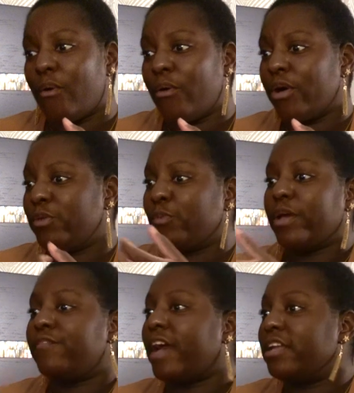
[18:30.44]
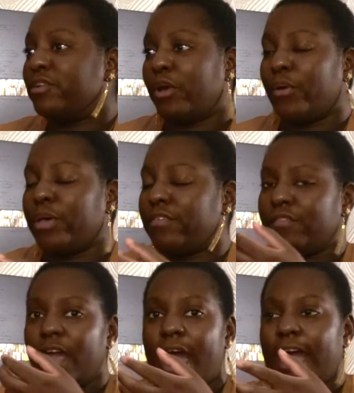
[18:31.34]
take on, if
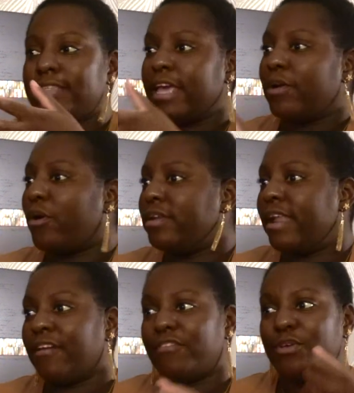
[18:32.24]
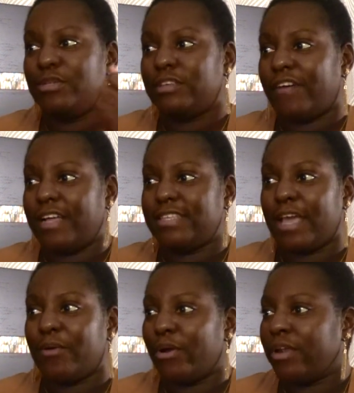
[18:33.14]
I take on nephews, if I
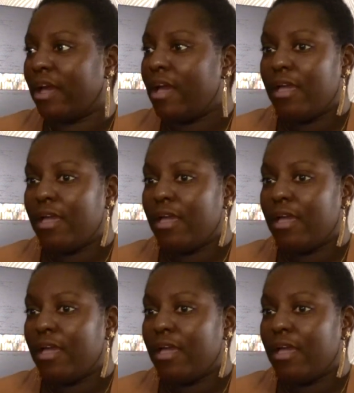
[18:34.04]
take on,